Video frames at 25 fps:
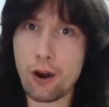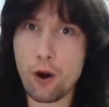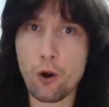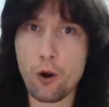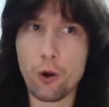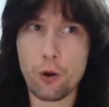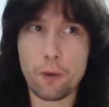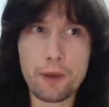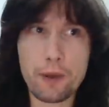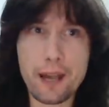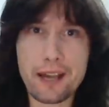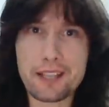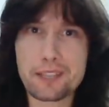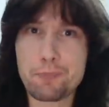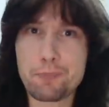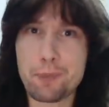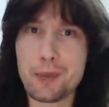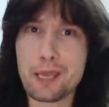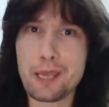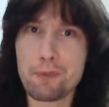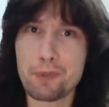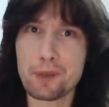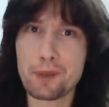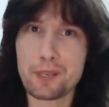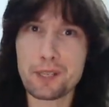on as
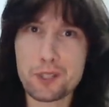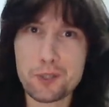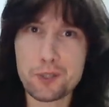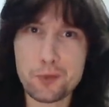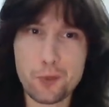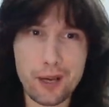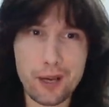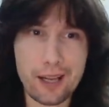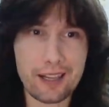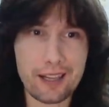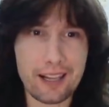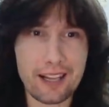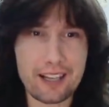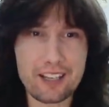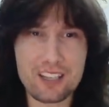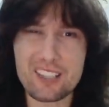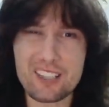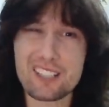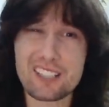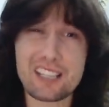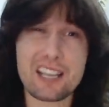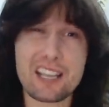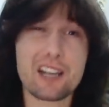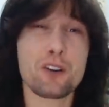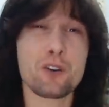people as well. And you can
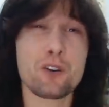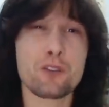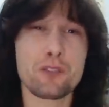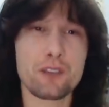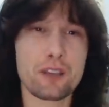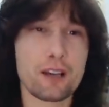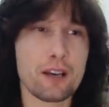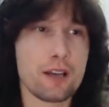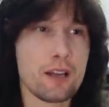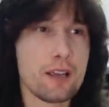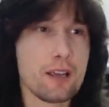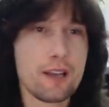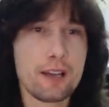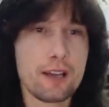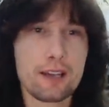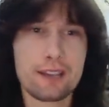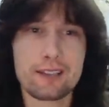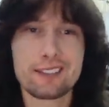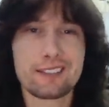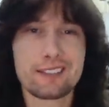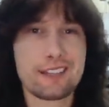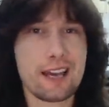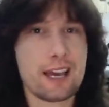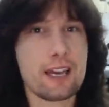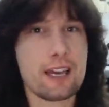tell that
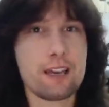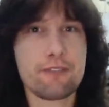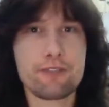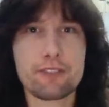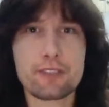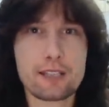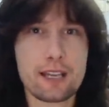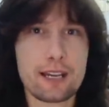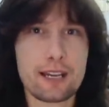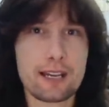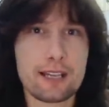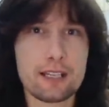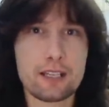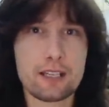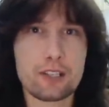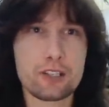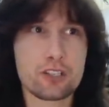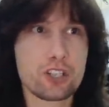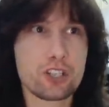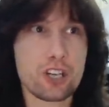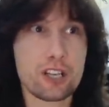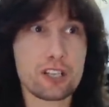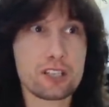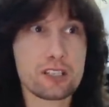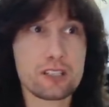Dave and Taylor
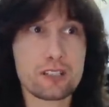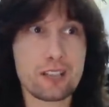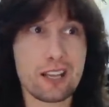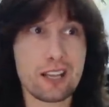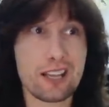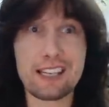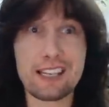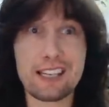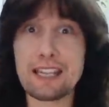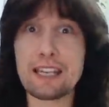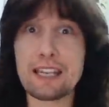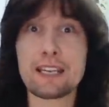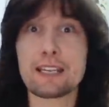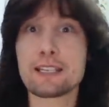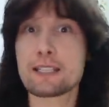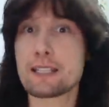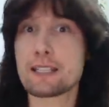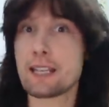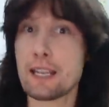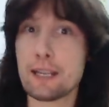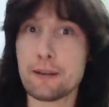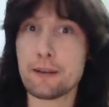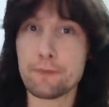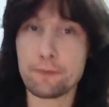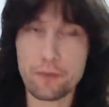just linked
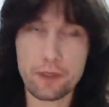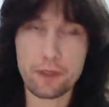in.